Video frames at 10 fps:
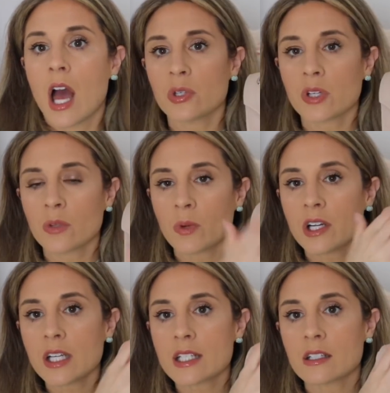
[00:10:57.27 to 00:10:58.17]
You can
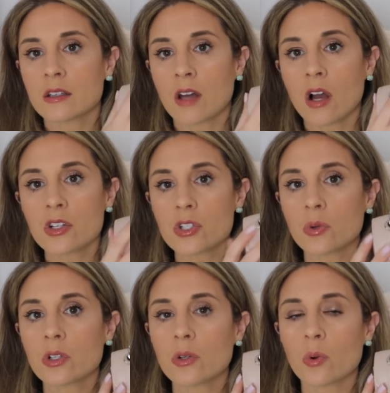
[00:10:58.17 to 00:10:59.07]
wear it as a long
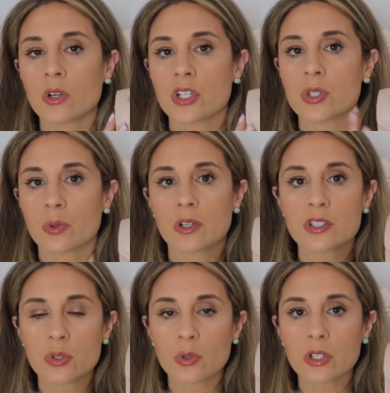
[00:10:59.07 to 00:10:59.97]
shoulder or a short
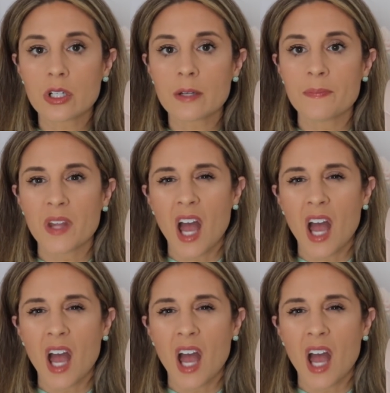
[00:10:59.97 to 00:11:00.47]
shoulder.